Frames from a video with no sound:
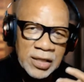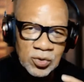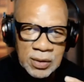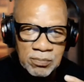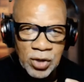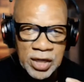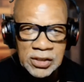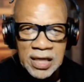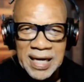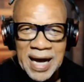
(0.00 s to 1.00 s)
embrace
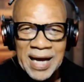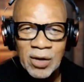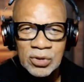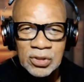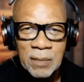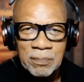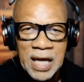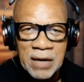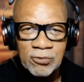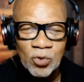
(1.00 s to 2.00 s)
AI on some
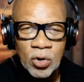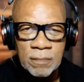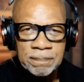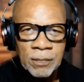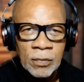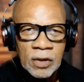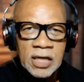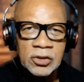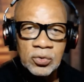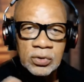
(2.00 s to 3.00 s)
platform
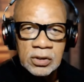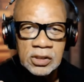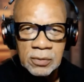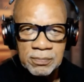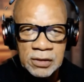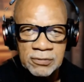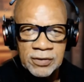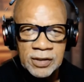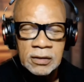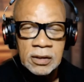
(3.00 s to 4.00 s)
and use it to your
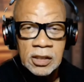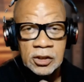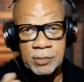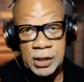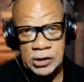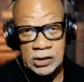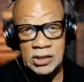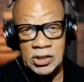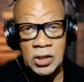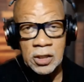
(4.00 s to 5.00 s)
benefit, especially the
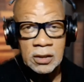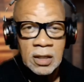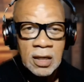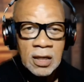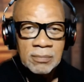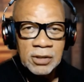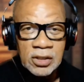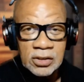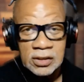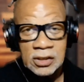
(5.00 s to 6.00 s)
young,
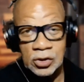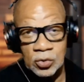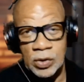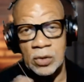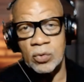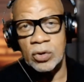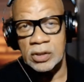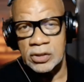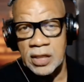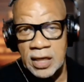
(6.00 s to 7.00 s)
because this is where the world
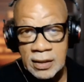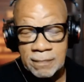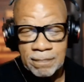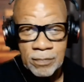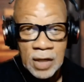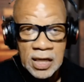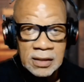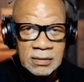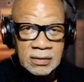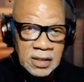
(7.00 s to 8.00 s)
is headed. And
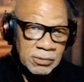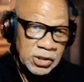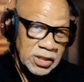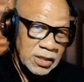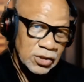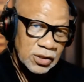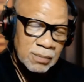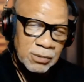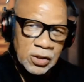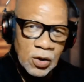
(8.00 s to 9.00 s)
then I'm gonna say this and then I'm
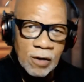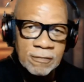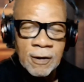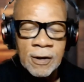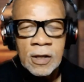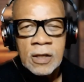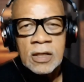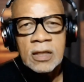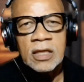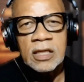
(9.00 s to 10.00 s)
gonna get off.
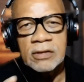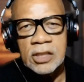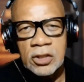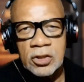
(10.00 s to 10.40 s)
Even the energy